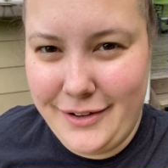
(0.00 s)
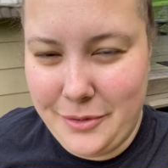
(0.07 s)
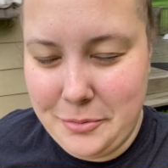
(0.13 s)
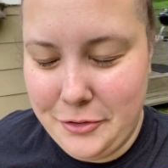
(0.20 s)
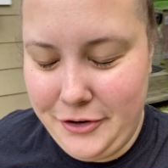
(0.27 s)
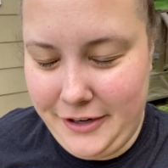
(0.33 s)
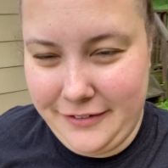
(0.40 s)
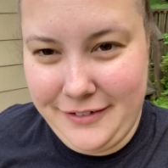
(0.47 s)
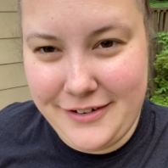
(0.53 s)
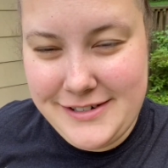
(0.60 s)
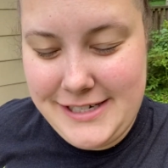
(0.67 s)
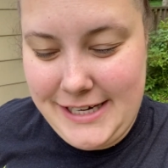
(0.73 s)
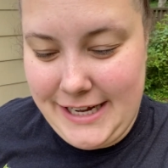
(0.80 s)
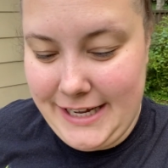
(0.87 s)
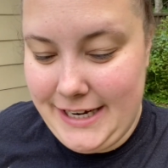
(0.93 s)
Good morning,
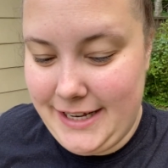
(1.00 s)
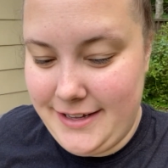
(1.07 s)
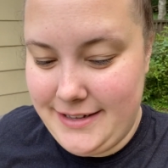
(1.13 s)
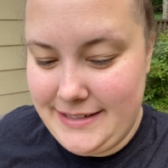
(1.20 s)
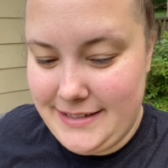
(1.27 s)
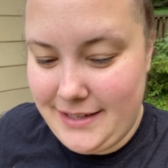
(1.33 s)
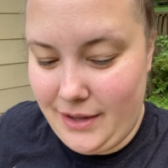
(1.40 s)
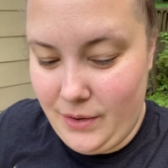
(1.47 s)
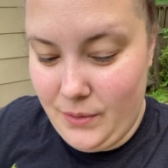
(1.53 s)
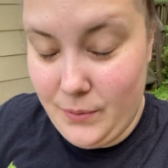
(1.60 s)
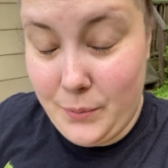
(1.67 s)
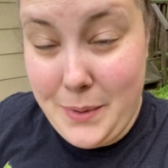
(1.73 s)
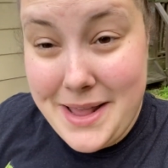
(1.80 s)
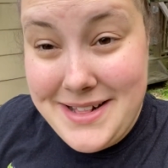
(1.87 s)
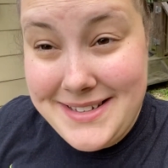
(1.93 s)
Rowan. It is
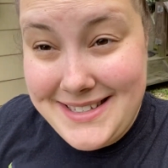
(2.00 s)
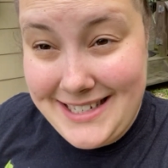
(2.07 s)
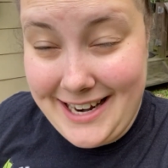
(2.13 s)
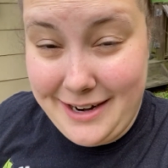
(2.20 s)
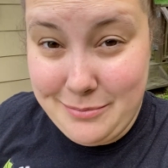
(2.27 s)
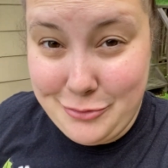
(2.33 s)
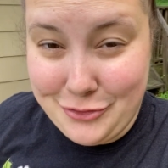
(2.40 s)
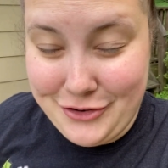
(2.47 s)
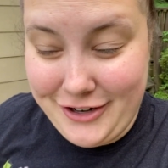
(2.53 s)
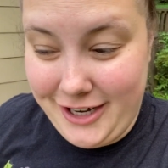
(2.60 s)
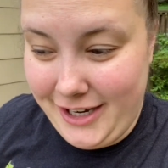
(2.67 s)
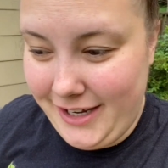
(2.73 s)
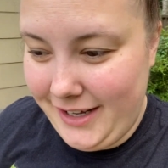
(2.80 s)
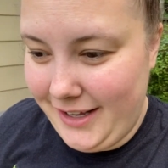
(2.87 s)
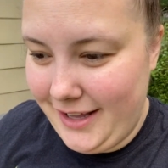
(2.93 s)
Wednesday
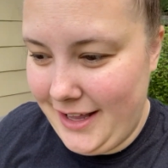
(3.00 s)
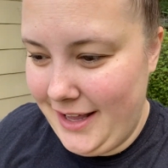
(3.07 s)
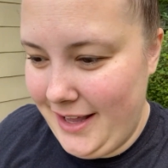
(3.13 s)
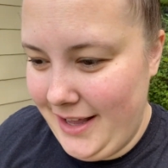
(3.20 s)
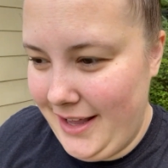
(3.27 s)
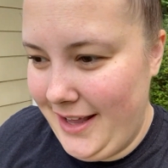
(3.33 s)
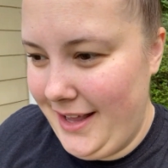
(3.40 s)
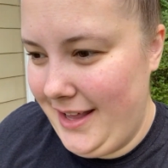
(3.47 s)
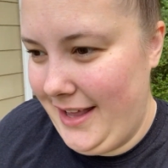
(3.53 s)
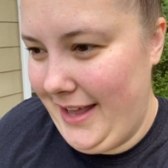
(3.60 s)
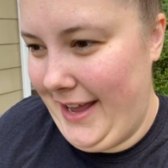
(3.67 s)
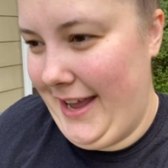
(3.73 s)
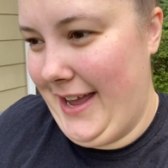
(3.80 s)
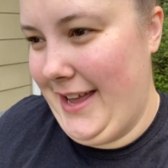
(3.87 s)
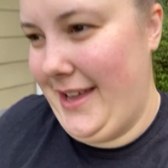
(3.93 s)
morning
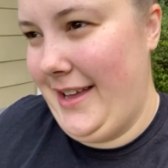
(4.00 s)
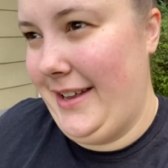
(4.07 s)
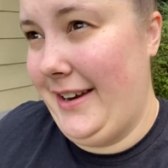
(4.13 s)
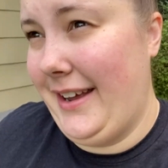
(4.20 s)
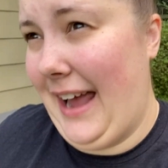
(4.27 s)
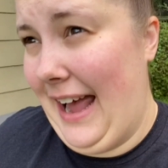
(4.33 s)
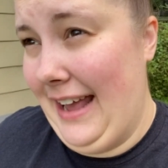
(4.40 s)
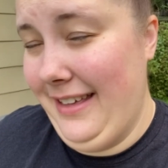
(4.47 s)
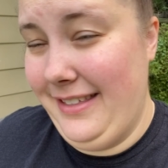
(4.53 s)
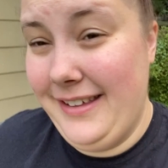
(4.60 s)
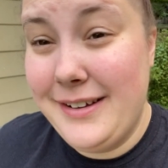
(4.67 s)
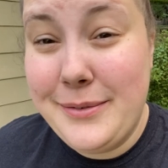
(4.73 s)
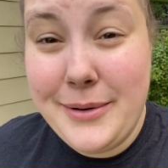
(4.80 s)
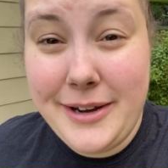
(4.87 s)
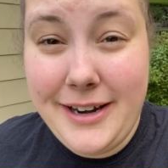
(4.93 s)
and I
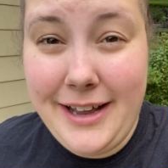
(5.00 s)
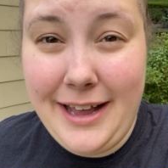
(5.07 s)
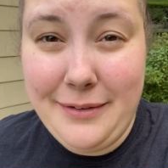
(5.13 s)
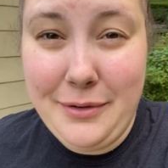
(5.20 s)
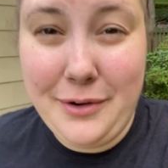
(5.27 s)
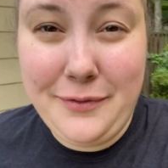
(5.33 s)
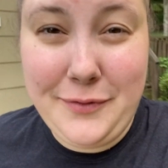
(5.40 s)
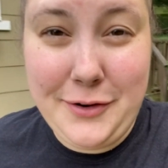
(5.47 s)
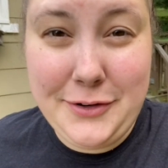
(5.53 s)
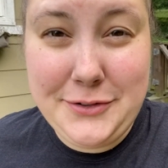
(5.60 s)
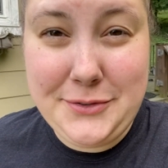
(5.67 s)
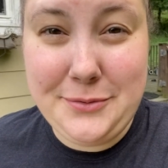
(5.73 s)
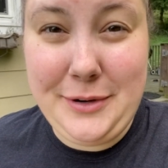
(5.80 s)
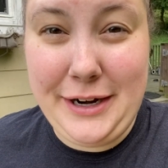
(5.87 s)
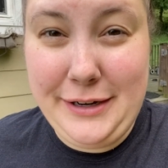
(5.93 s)
think we're gonna have our
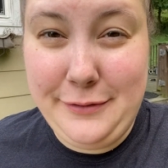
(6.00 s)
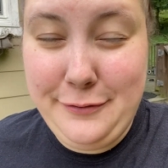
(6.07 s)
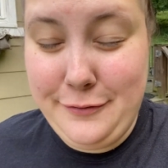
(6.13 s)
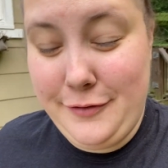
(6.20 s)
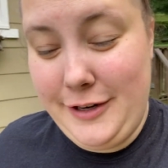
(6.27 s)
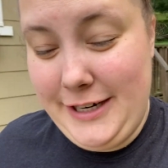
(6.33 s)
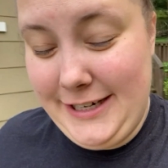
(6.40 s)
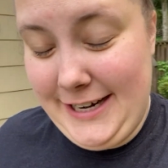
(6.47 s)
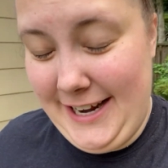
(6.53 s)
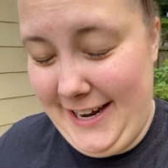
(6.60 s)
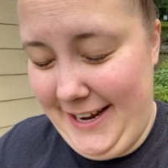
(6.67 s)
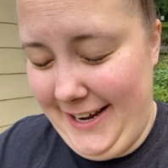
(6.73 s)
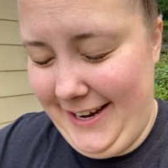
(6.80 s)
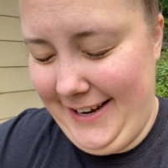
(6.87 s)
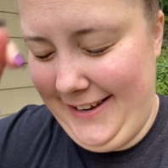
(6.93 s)
first rain-free
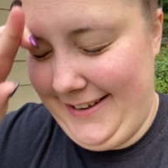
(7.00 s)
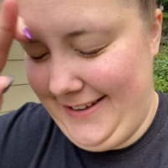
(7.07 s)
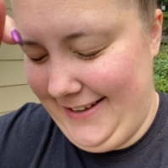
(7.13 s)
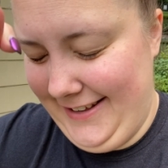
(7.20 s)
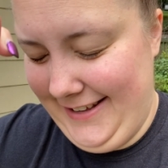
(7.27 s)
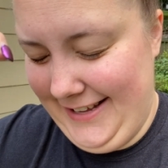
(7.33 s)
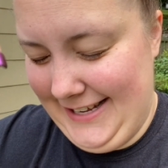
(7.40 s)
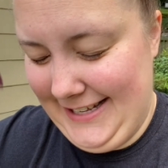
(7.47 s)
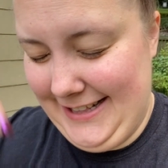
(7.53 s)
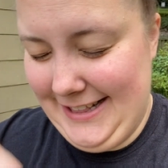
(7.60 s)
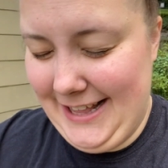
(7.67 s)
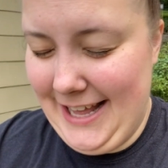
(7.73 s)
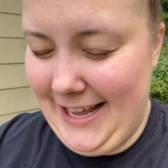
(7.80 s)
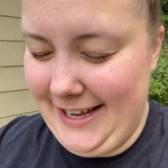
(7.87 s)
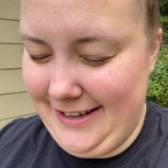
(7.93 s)
day
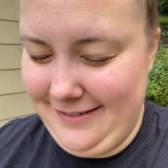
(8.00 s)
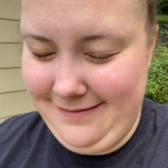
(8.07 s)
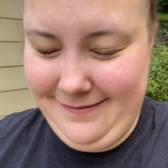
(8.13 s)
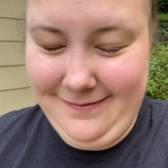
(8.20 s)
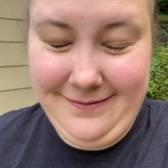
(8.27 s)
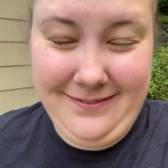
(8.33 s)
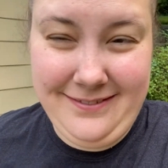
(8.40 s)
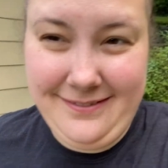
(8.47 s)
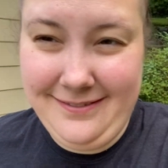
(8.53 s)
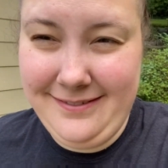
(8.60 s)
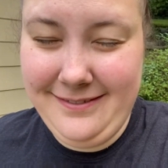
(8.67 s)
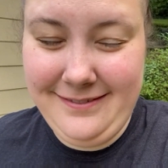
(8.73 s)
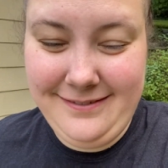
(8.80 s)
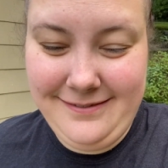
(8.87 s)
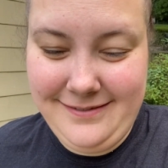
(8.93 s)
in like
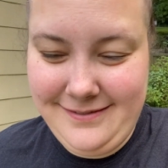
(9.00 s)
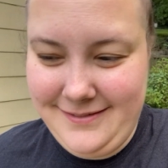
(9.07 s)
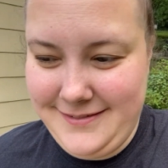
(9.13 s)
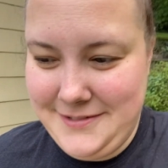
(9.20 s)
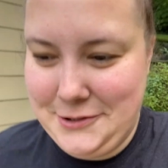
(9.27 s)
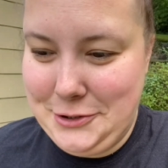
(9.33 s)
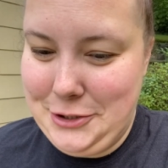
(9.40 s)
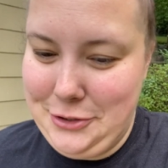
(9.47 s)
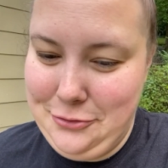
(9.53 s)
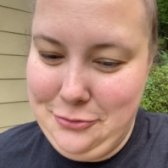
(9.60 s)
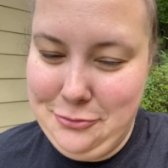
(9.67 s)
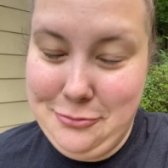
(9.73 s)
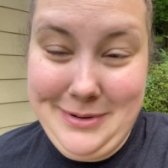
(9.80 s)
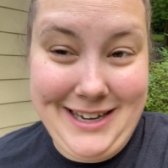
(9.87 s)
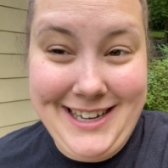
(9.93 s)

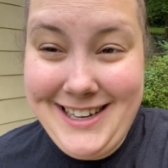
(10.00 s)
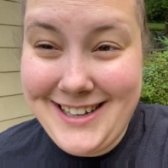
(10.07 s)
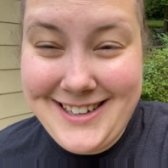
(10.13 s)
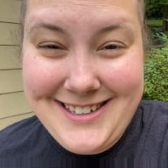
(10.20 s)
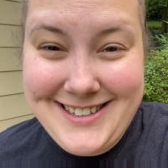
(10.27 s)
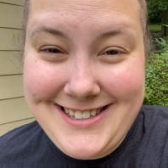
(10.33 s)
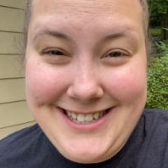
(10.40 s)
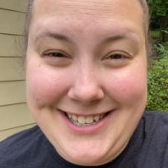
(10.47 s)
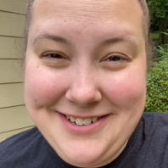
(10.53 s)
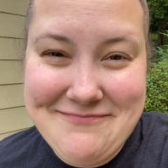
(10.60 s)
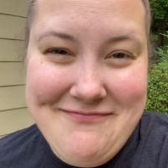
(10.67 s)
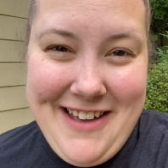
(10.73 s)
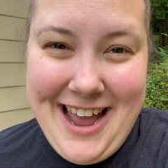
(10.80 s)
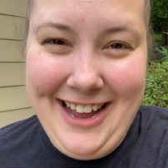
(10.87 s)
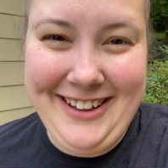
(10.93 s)
2 weeks,
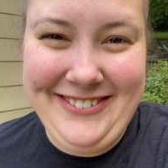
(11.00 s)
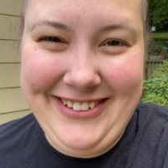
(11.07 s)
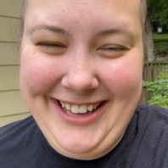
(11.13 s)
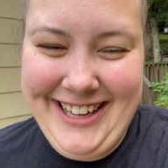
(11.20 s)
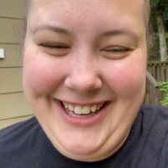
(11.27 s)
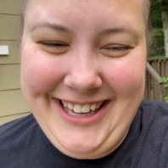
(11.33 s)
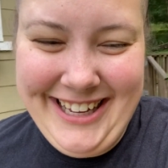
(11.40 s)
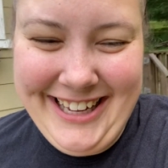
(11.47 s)
maybe.